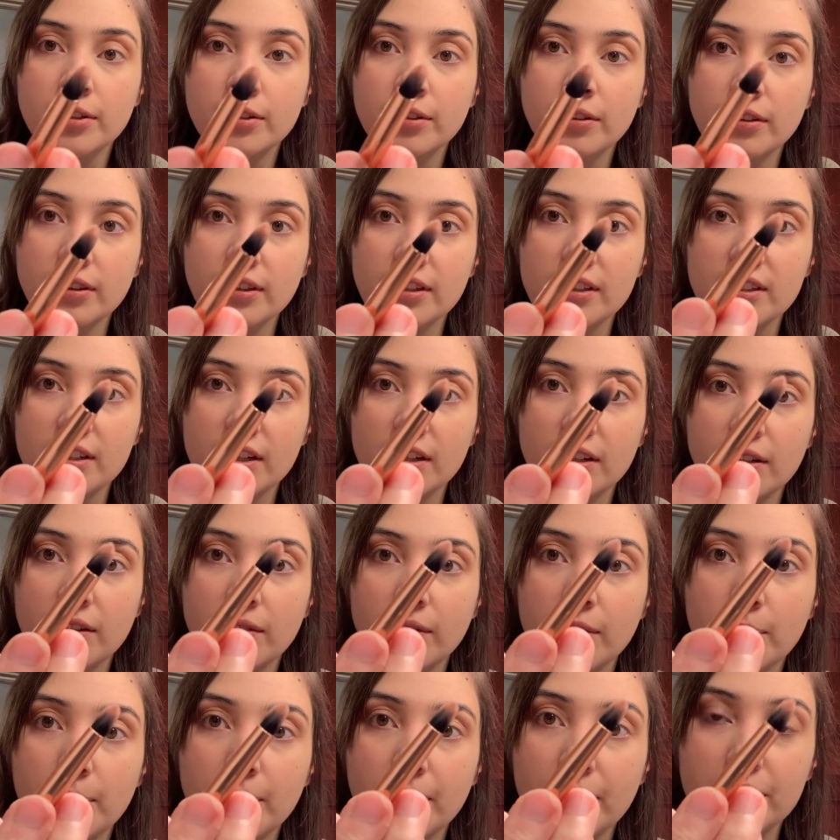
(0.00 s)
this end of
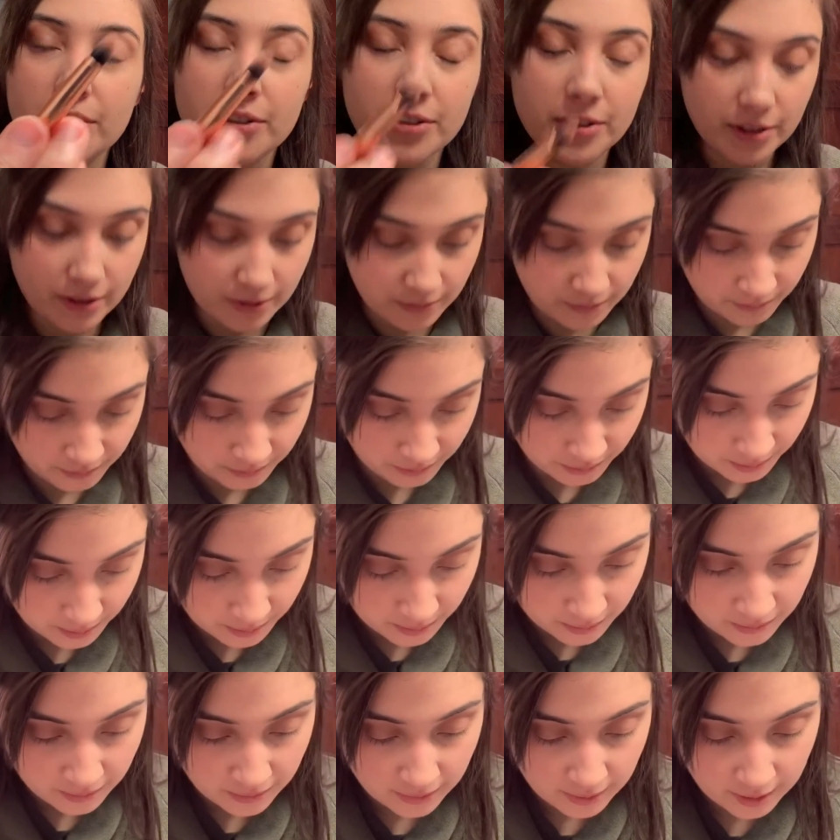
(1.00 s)
the brush,
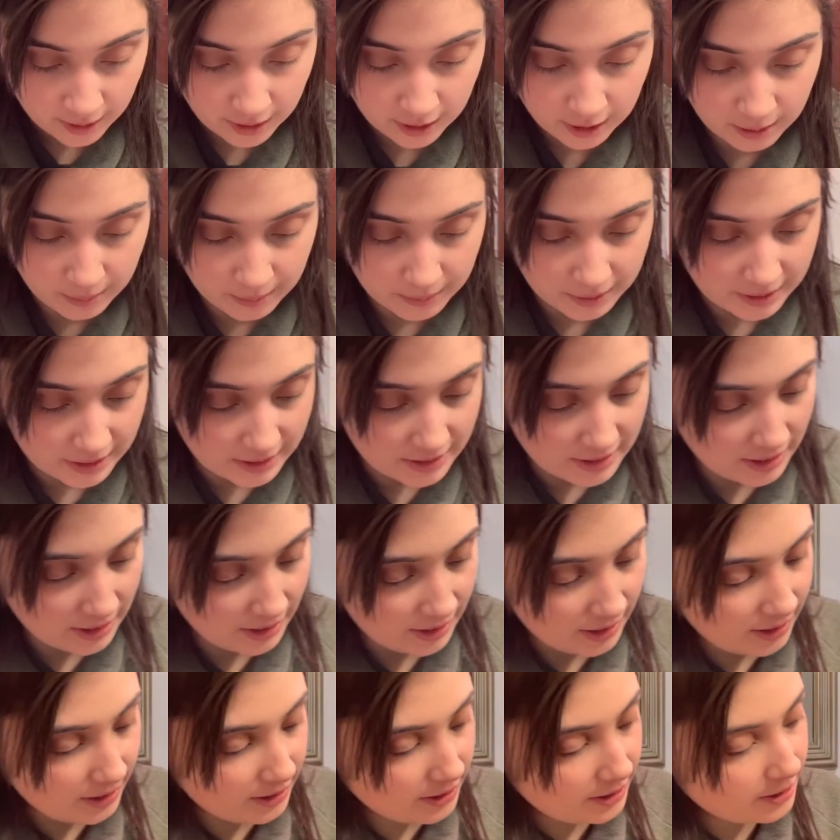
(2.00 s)
and I'm gonna
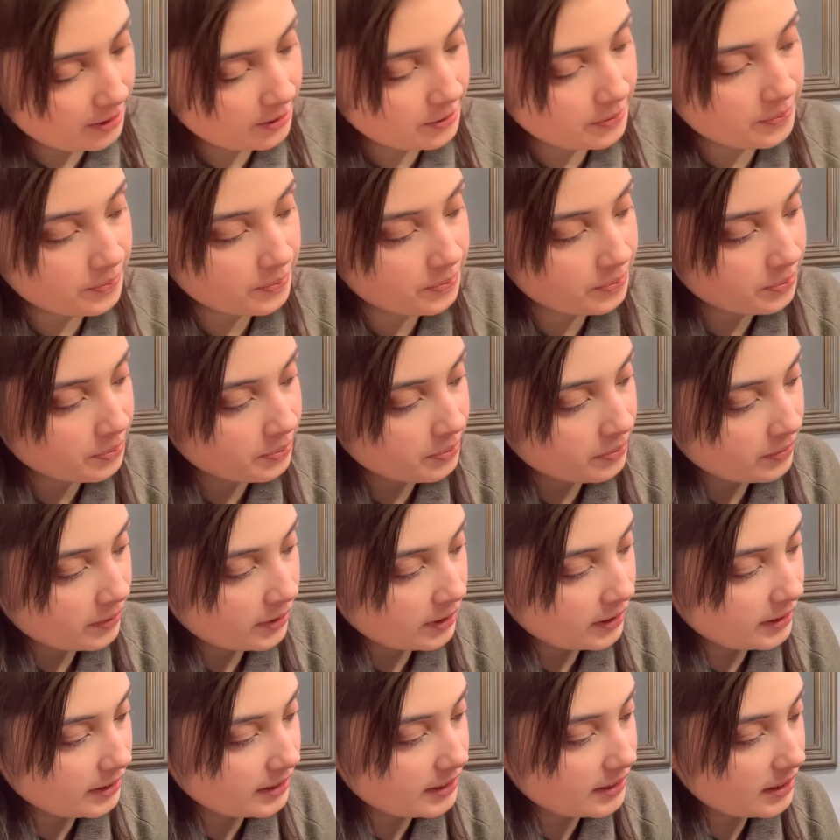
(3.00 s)
take
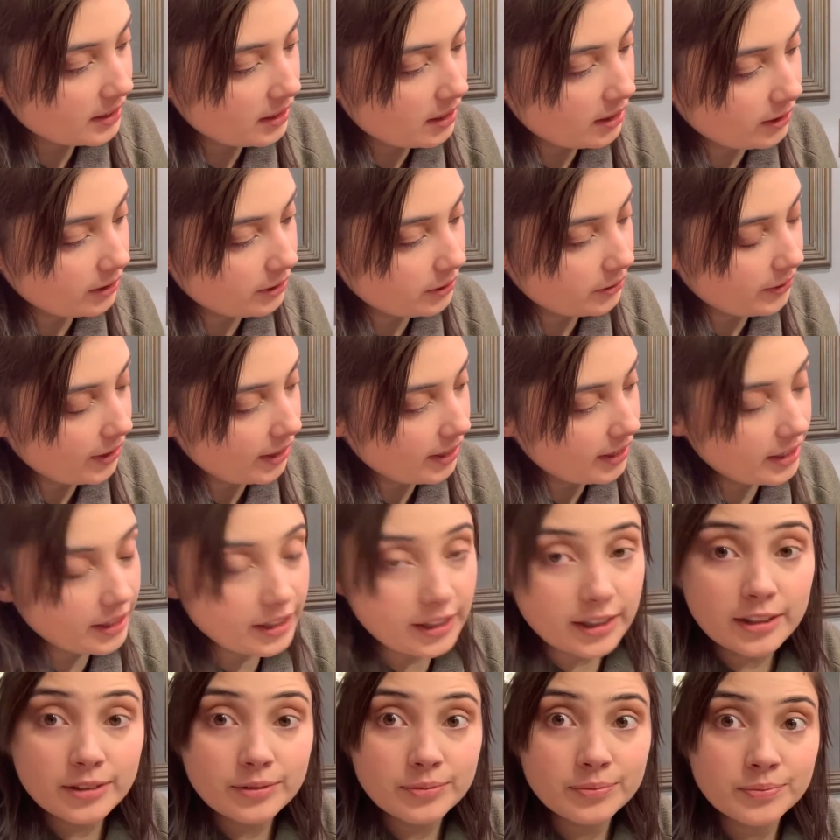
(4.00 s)
this color right
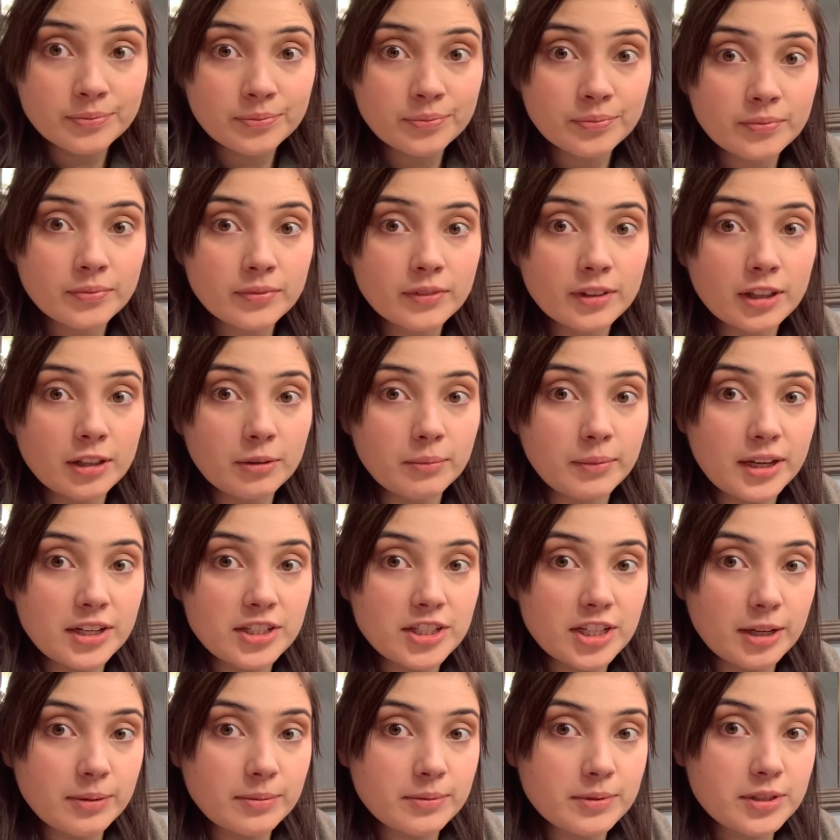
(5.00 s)
here in my
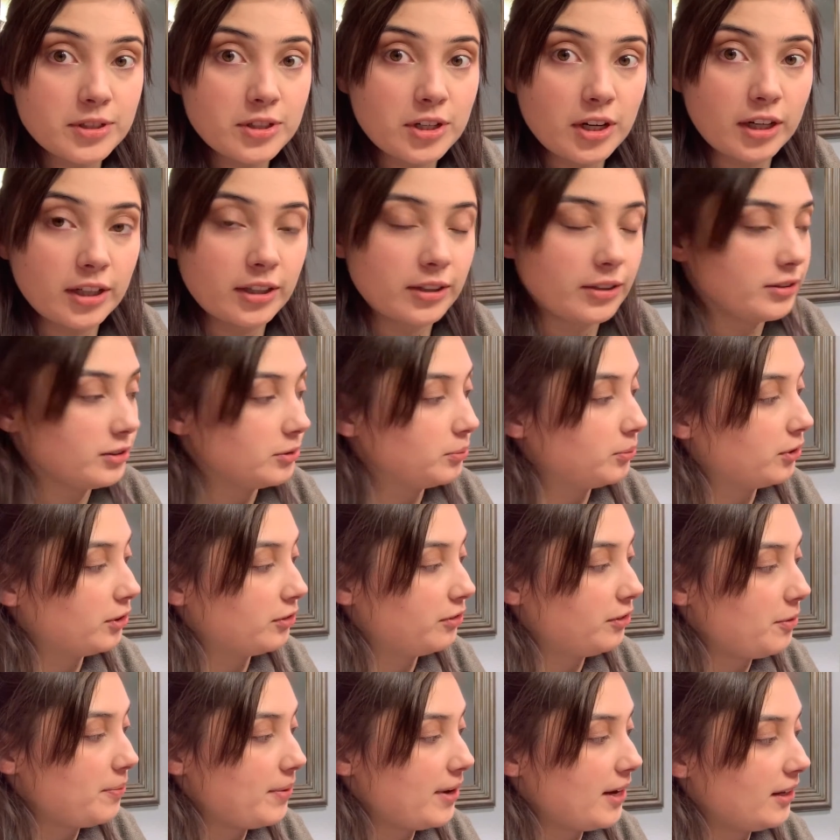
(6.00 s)
James Charles
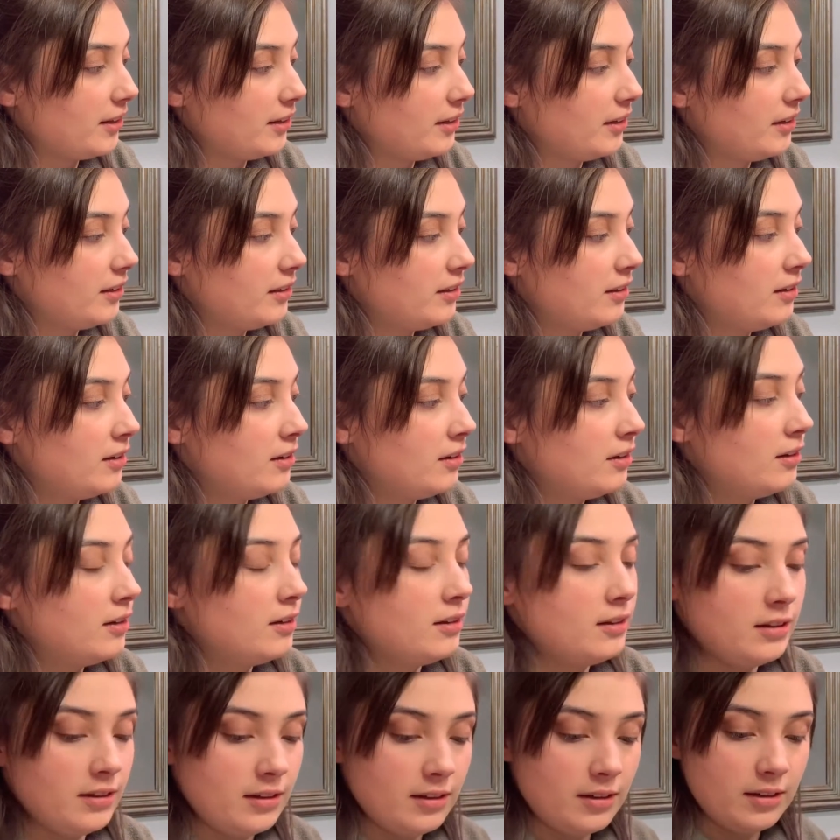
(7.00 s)
Morphe palette.
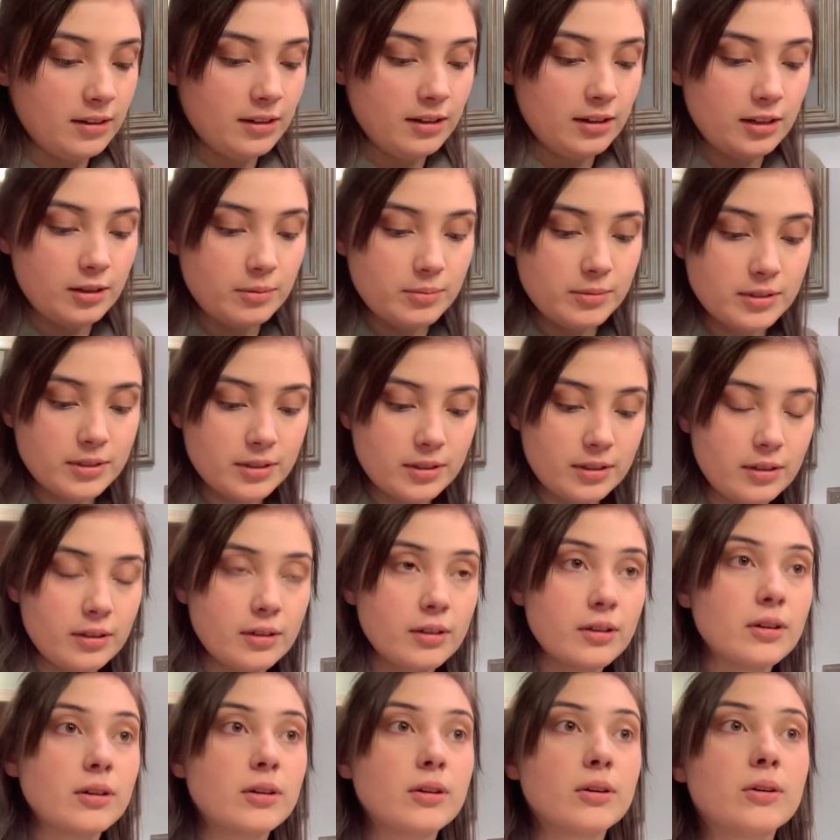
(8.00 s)
I'm just gonna
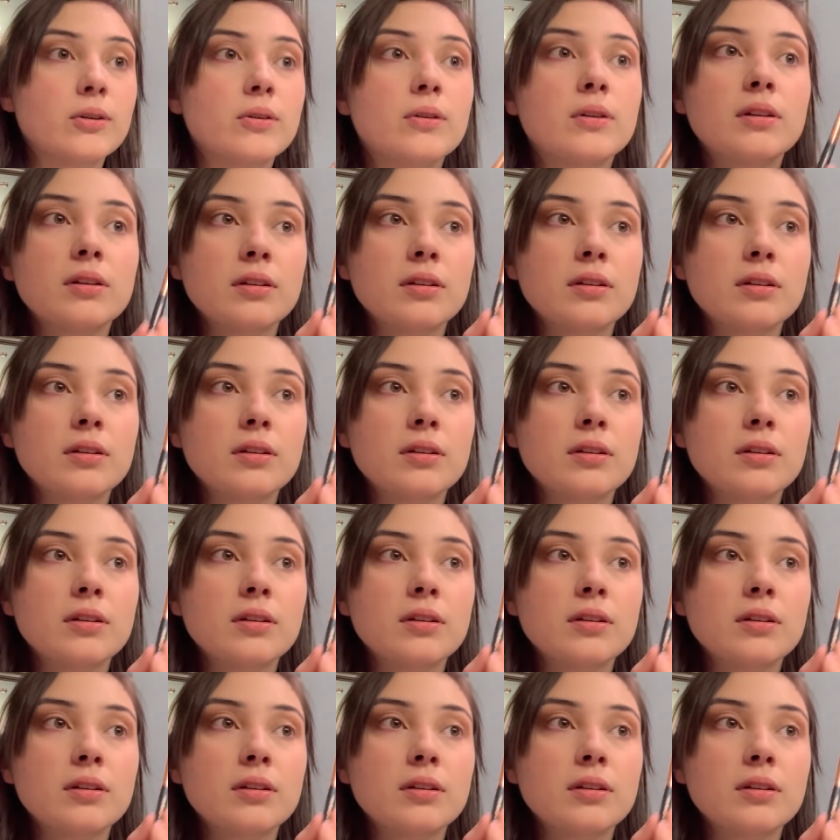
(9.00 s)
go